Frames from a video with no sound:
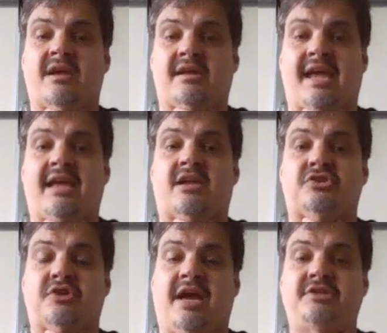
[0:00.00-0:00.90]
Okay, because
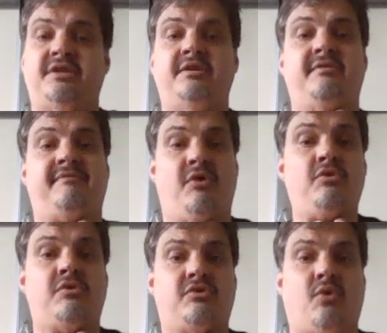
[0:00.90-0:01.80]
your
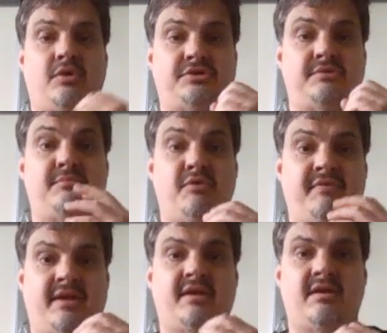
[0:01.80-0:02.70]
vocal cords are
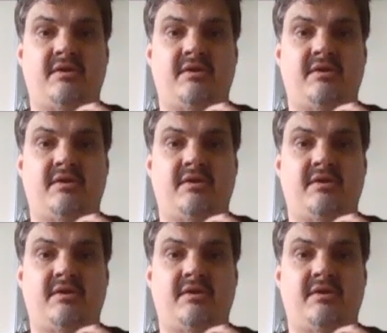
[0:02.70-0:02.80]
moving,